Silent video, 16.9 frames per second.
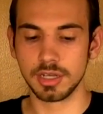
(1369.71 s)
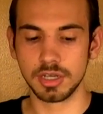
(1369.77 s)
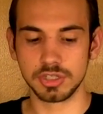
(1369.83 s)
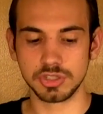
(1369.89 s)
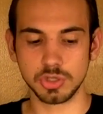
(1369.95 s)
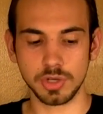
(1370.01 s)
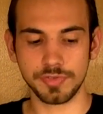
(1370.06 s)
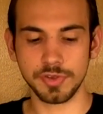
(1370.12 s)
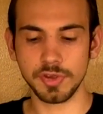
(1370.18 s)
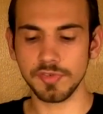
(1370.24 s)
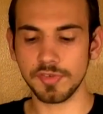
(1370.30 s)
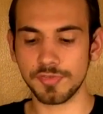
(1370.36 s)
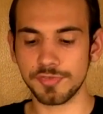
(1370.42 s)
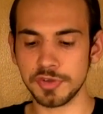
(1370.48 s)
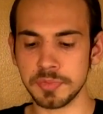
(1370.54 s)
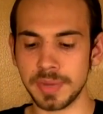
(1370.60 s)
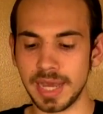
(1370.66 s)
So if you have a
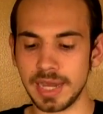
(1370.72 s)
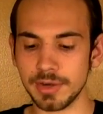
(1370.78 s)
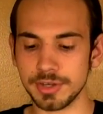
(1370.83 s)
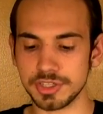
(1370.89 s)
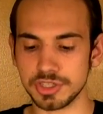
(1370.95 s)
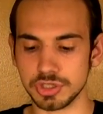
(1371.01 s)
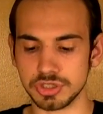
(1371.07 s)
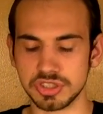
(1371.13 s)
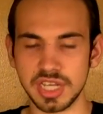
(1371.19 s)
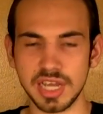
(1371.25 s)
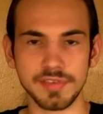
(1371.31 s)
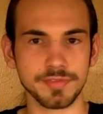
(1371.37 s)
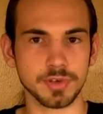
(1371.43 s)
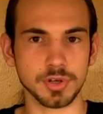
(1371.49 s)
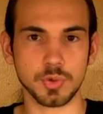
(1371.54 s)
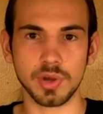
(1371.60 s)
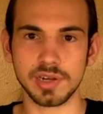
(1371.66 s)
few batteries, you're set
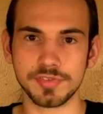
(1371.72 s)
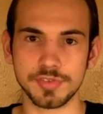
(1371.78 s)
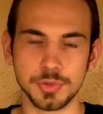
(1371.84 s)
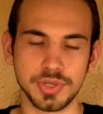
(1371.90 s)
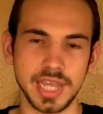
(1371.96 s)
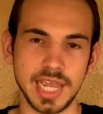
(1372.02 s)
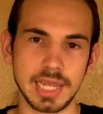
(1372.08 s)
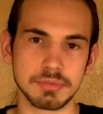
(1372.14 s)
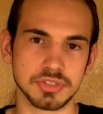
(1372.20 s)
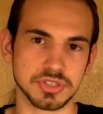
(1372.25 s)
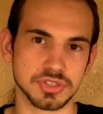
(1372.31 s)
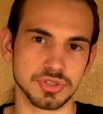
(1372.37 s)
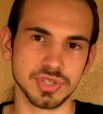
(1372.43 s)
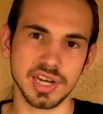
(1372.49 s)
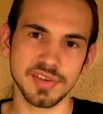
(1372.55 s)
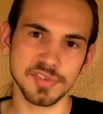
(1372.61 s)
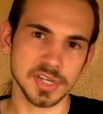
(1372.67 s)
for quite a few games because
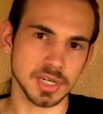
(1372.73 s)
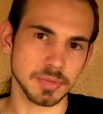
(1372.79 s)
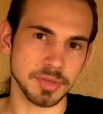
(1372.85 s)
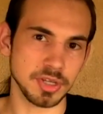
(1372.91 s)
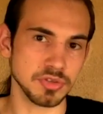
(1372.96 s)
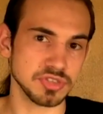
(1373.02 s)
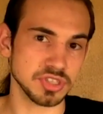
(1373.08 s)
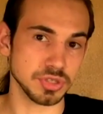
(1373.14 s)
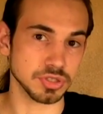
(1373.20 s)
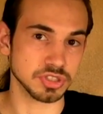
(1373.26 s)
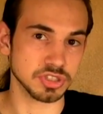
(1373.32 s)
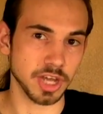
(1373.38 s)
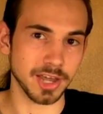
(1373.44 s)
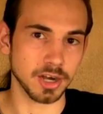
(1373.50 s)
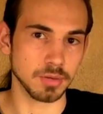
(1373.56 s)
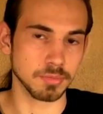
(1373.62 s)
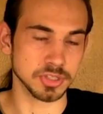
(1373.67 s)
you're never going to be using your
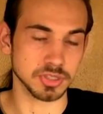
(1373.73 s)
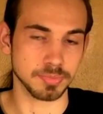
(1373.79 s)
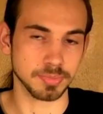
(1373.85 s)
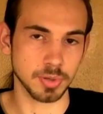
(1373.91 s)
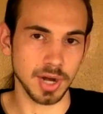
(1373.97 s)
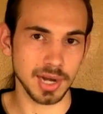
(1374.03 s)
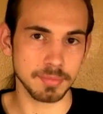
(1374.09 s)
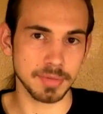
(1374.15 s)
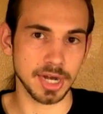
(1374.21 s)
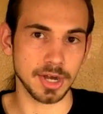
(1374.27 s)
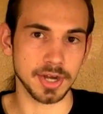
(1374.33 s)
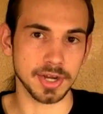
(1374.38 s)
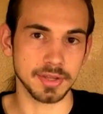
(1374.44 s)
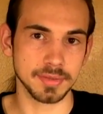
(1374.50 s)
sidearm as a primary.